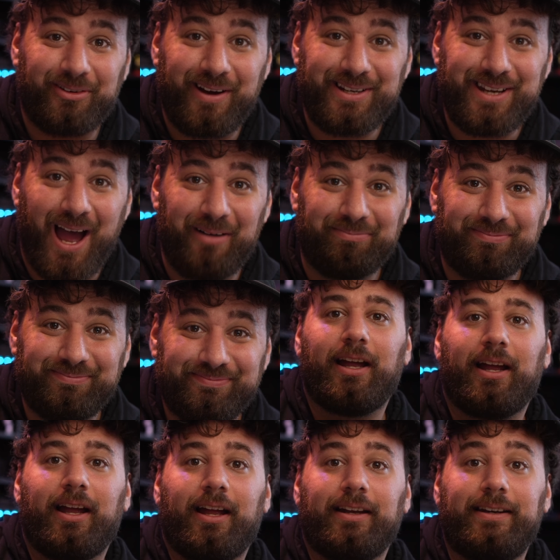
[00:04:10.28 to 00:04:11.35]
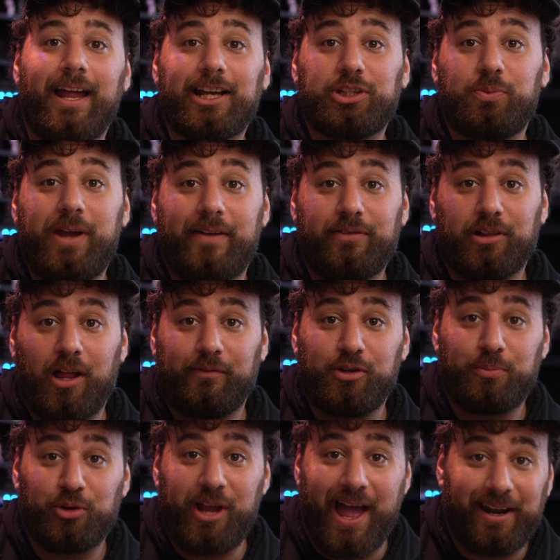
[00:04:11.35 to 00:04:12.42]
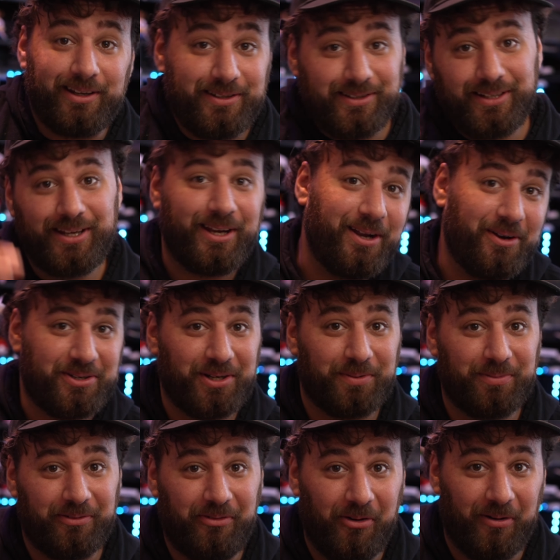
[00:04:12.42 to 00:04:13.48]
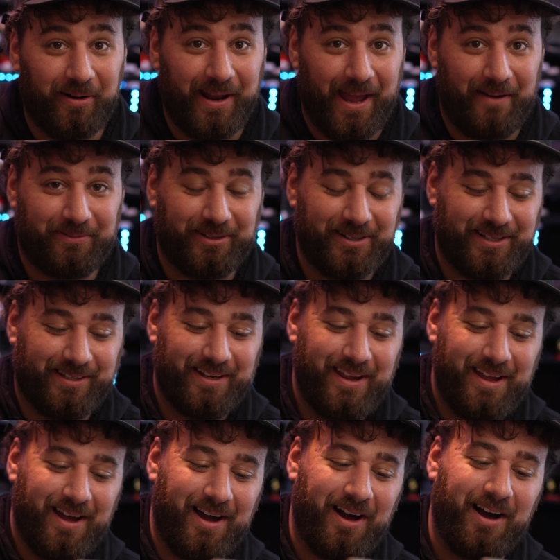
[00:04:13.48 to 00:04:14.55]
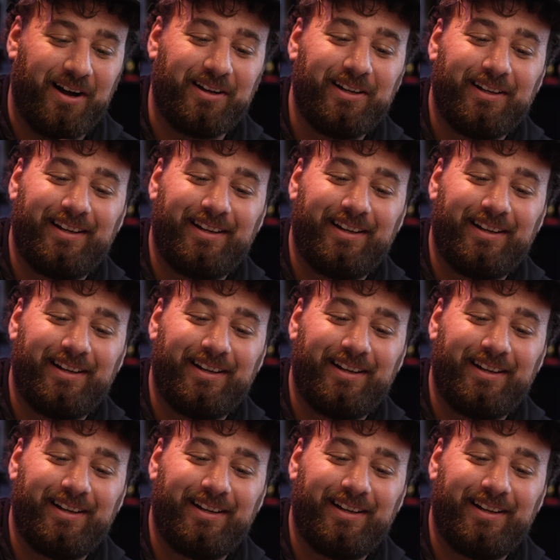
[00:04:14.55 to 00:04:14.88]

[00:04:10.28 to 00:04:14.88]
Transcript: Great job. Next we have the lovely Brianna's. Here's her before and afters. Uh,